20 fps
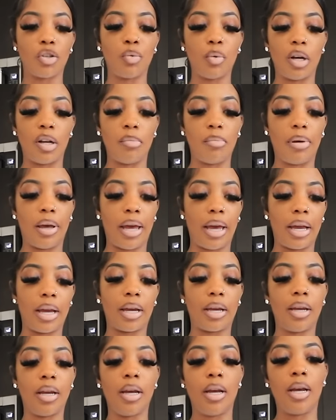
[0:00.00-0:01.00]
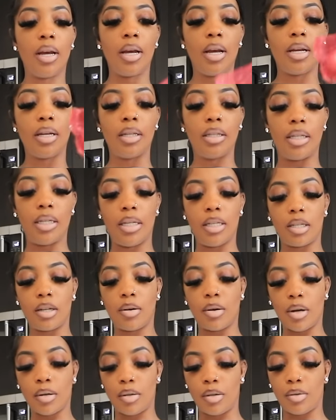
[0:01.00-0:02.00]
to unpack these
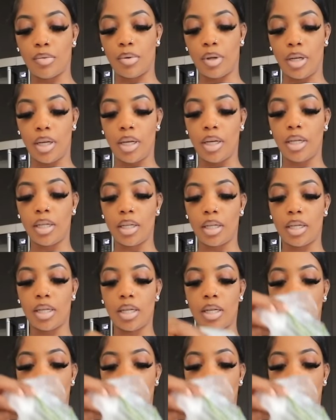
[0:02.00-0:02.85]
groceries